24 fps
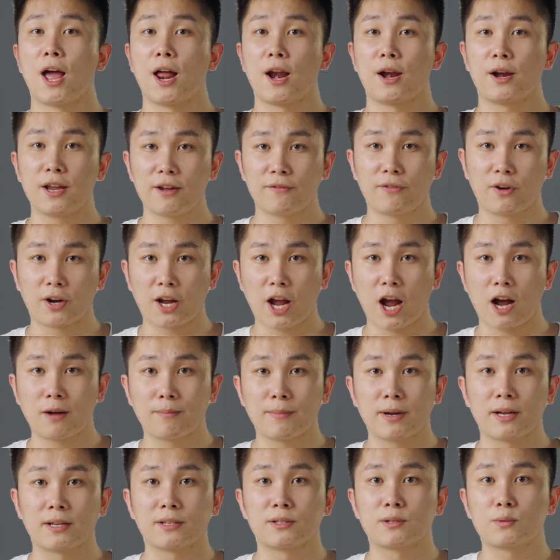leave a
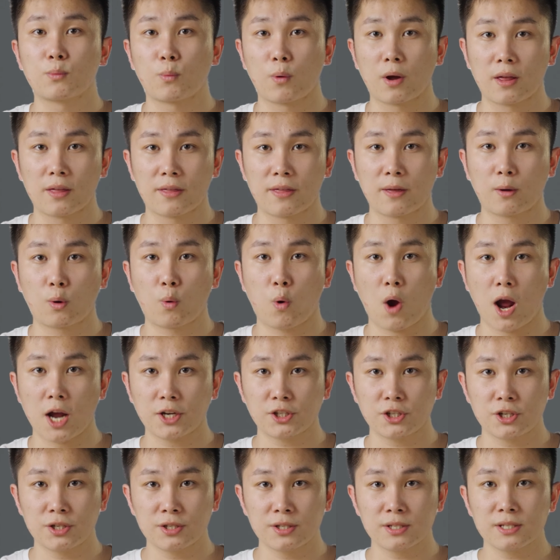comment with
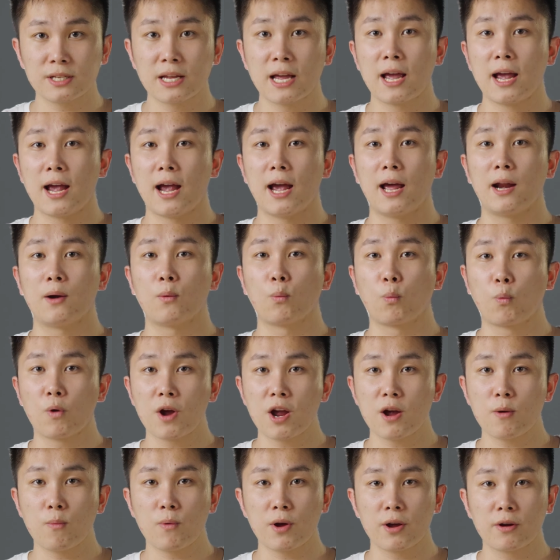questions and
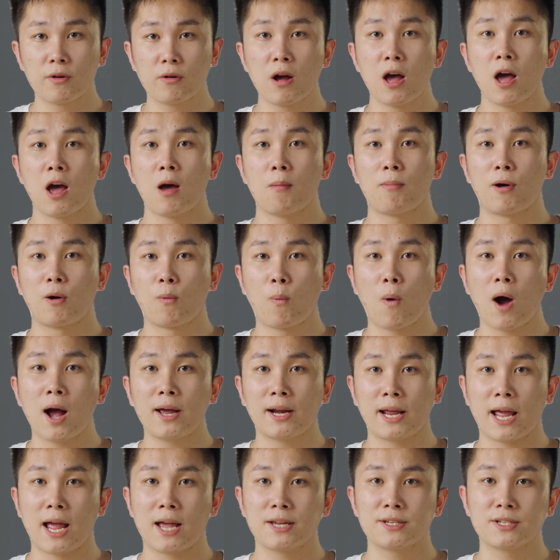we will
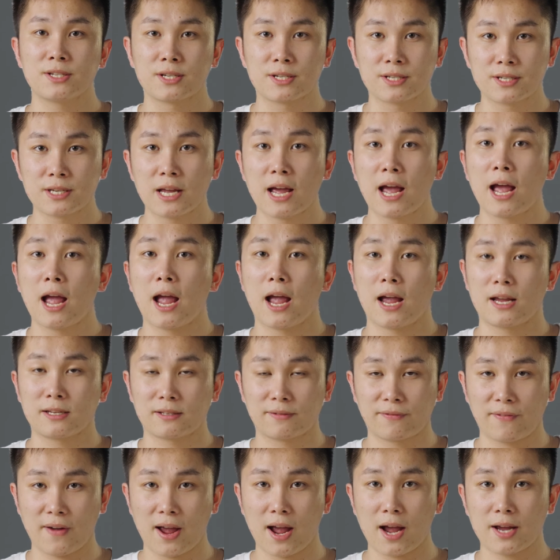provide the answers as
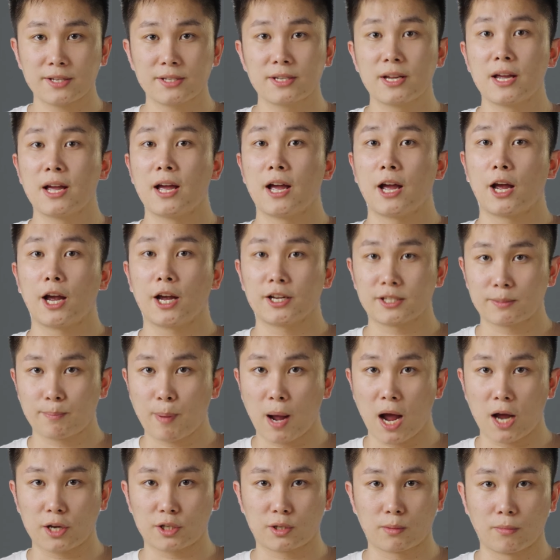fast as
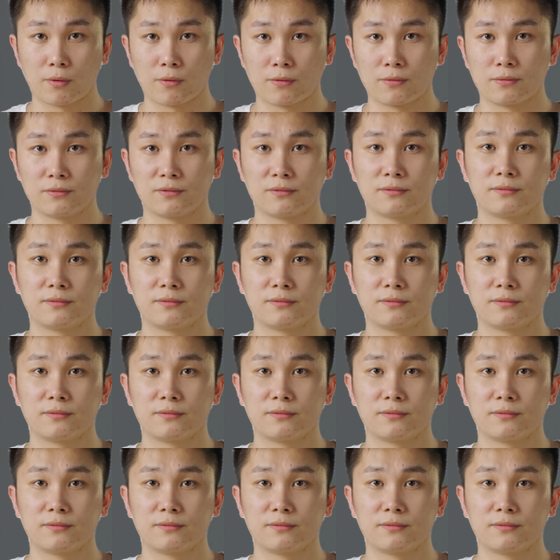possible.